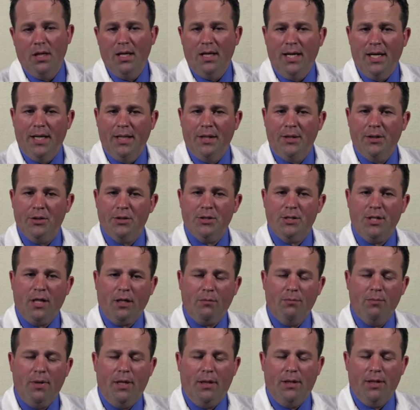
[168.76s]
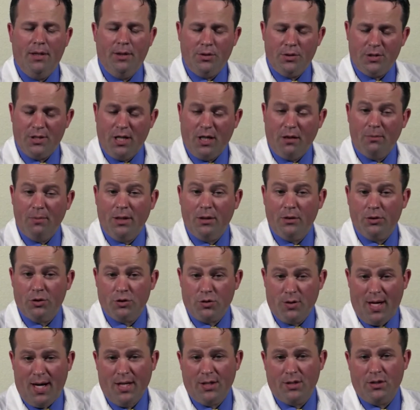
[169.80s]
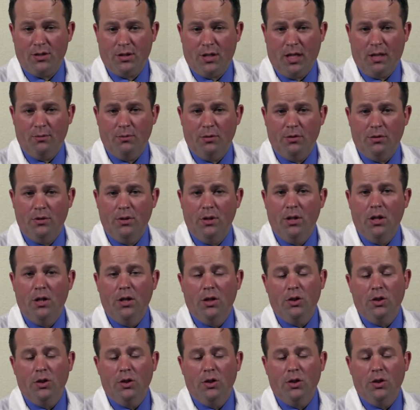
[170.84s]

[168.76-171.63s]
An intersegmental traction table,